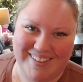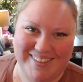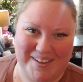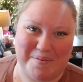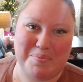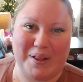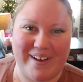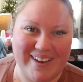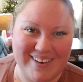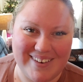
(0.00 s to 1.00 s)
the
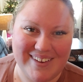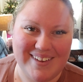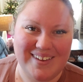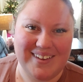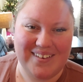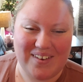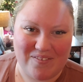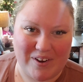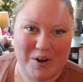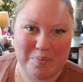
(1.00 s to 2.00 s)
plug-in
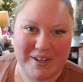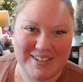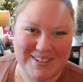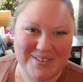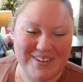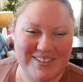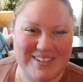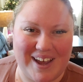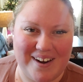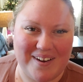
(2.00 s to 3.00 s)
fireplace units
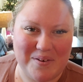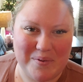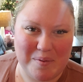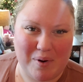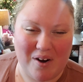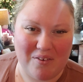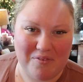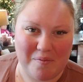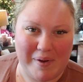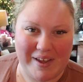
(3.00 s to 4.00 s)
that we borrowed
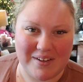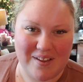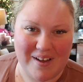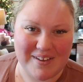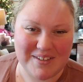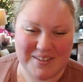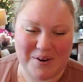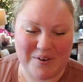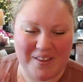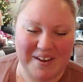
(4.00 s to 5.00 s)
from my in-laws.
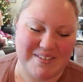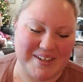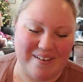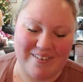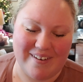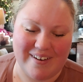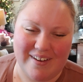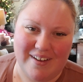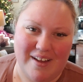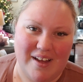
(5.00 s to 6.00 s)
They're a lifesaver.
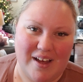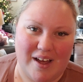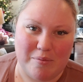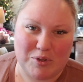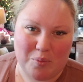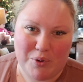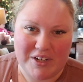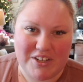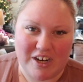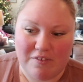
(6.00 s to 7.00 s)
I'm so
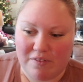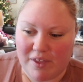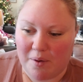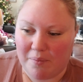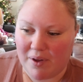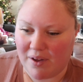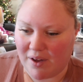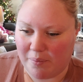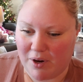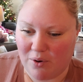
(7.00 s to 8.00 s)
appreciative of them
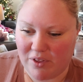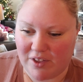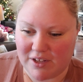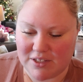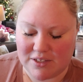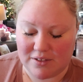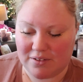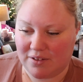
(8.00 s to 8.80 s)
up here with us,